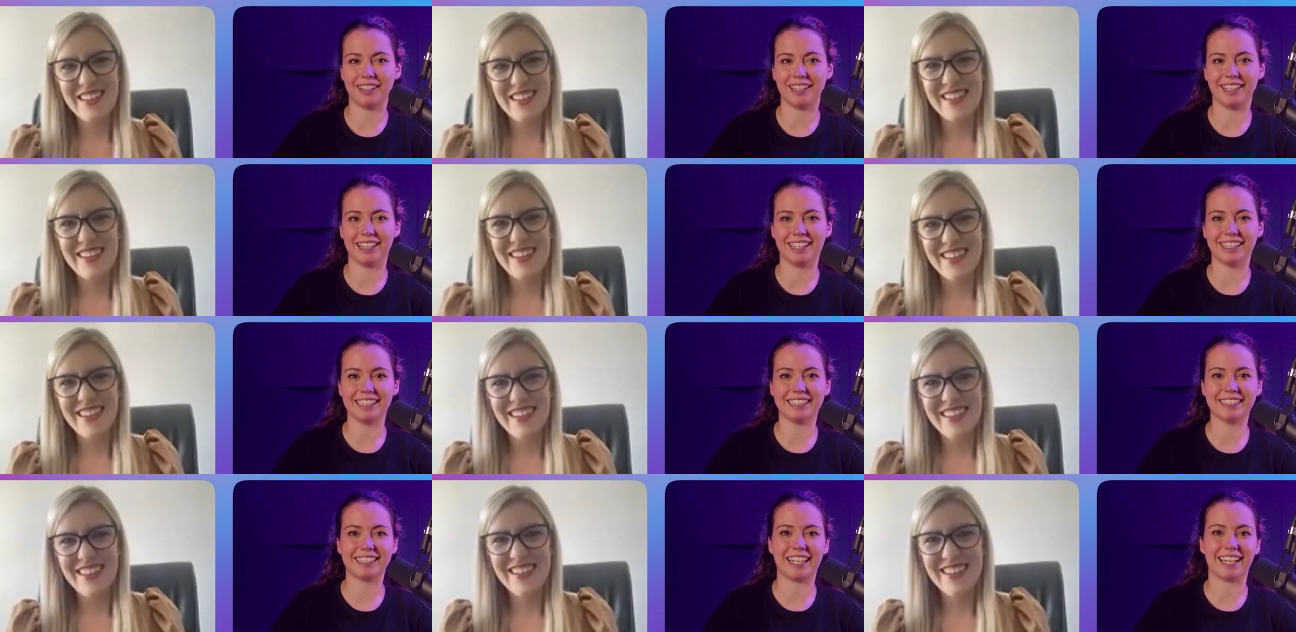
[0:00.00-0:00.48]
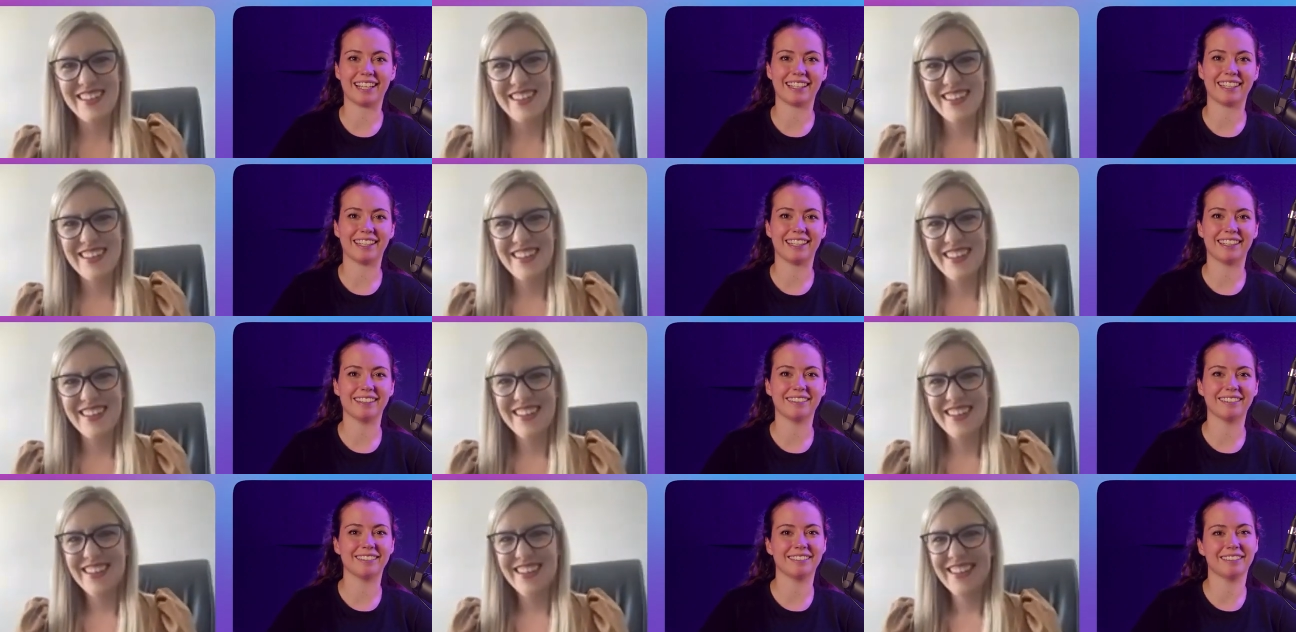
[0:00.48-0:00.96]
Speaker 1: in a
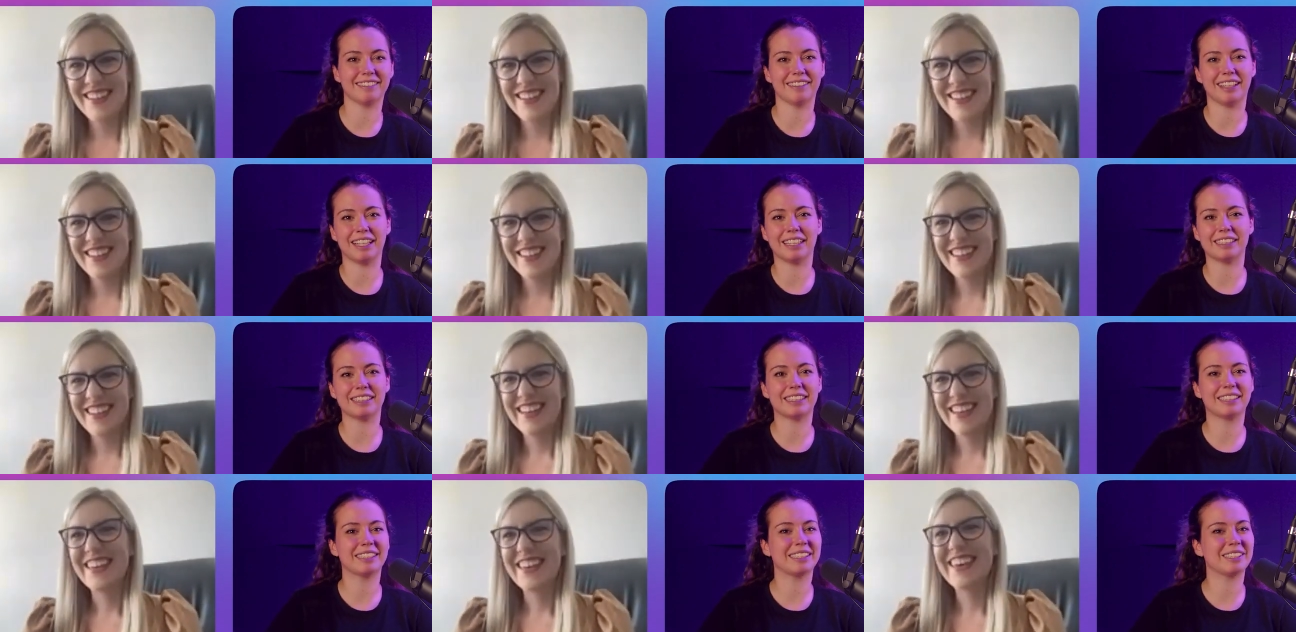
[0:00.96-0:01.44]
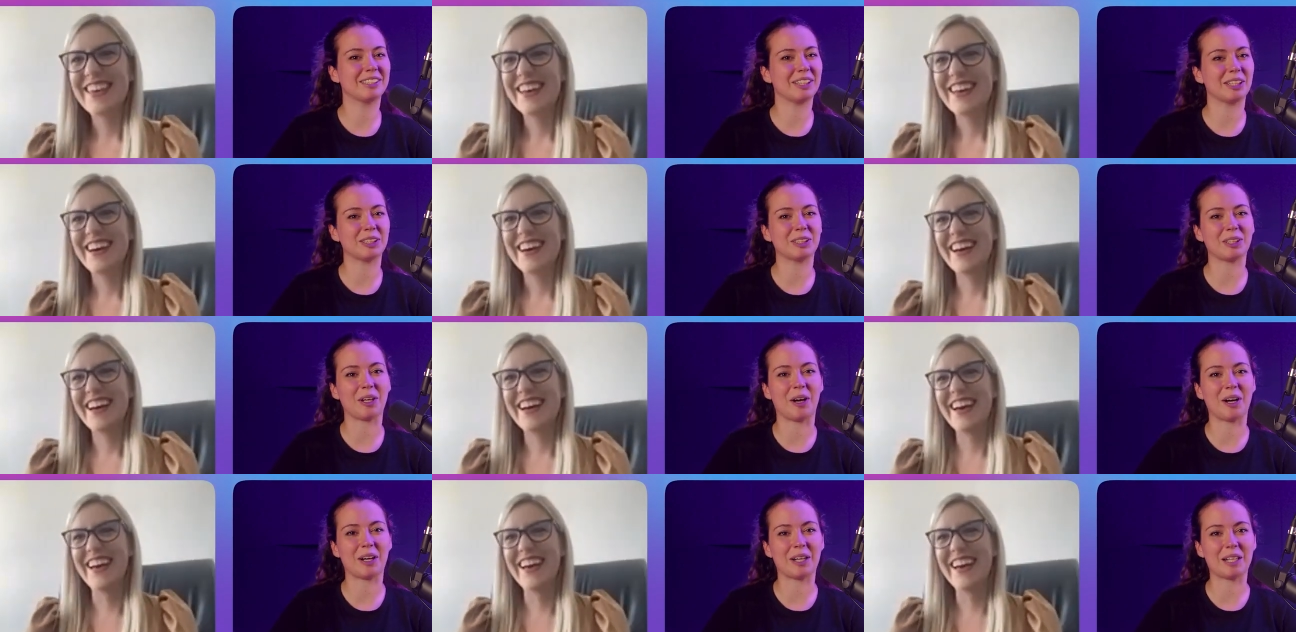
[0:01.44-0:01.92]
second let's
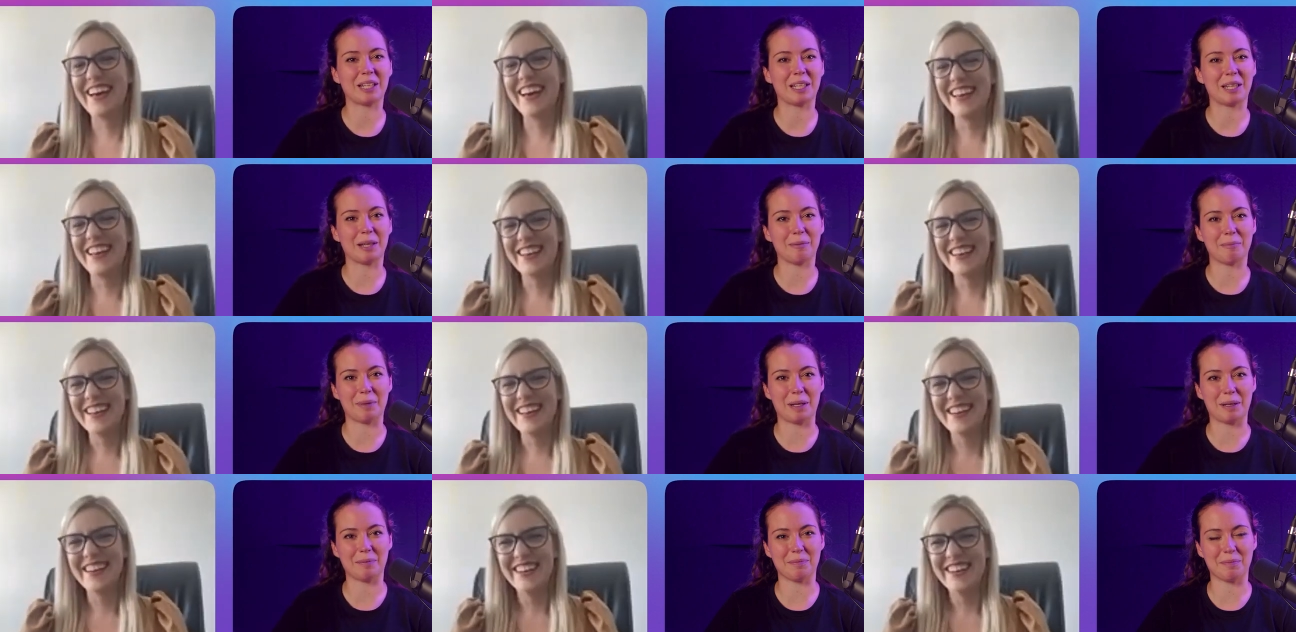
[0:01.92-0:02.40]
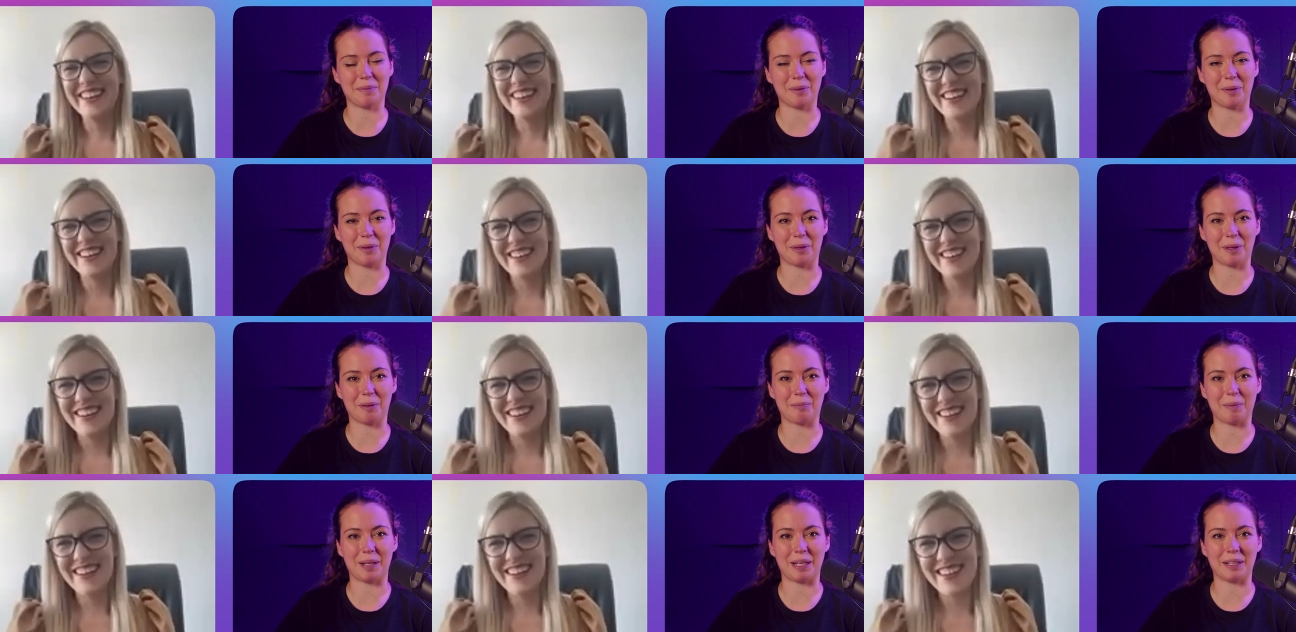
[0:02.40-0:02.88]
just talk a little bit
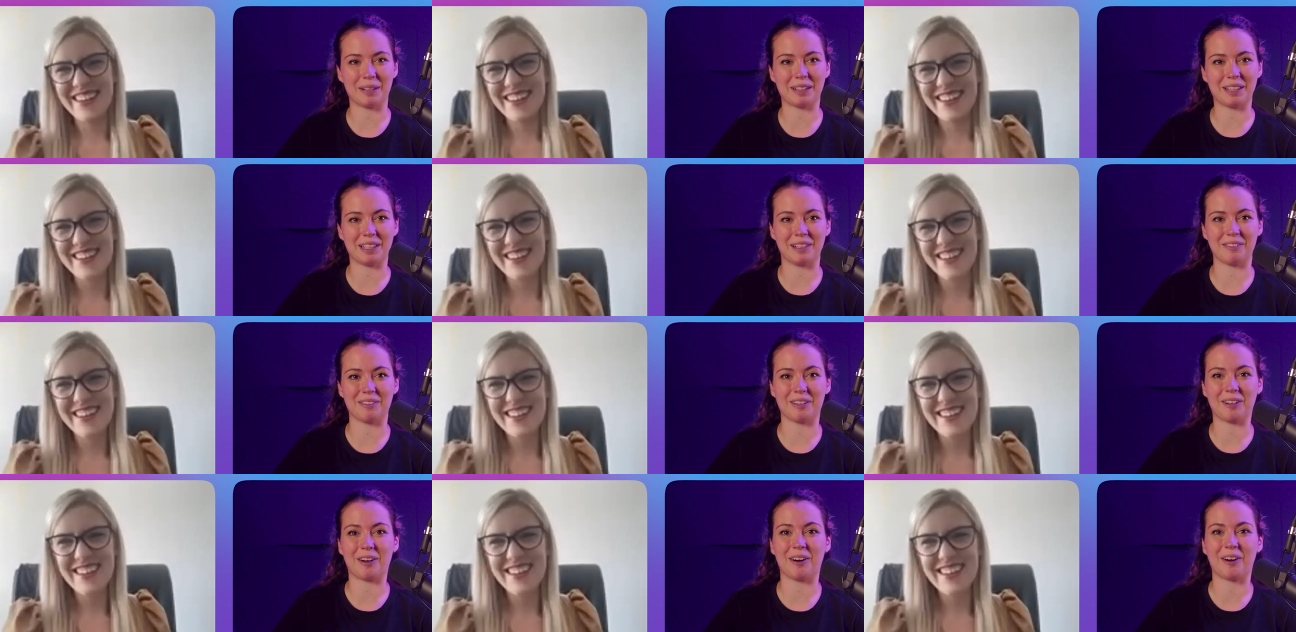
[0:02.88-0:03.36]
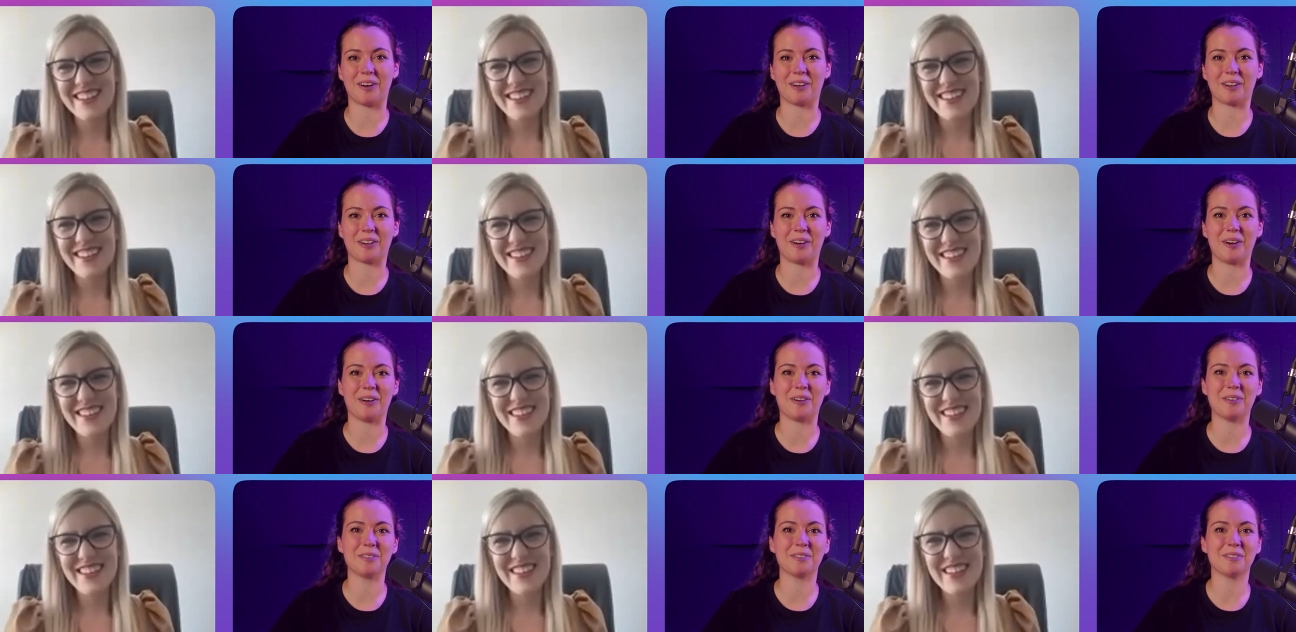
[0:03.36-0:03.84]
more about Klever
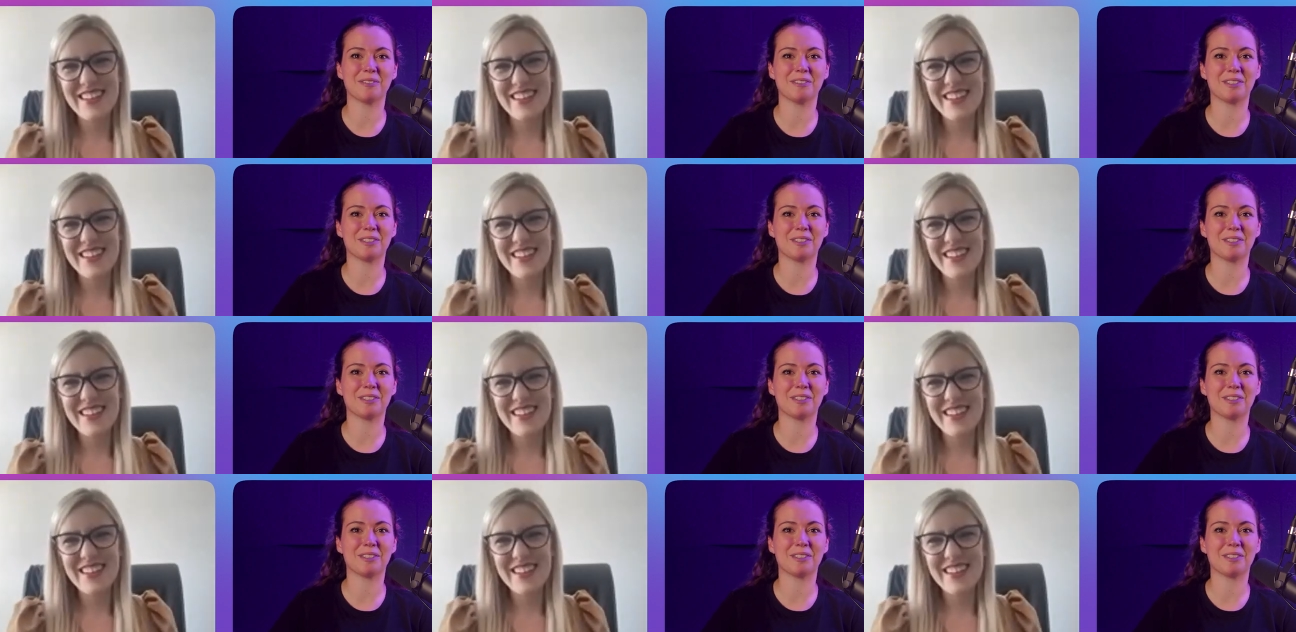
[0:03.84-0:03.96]
Cargo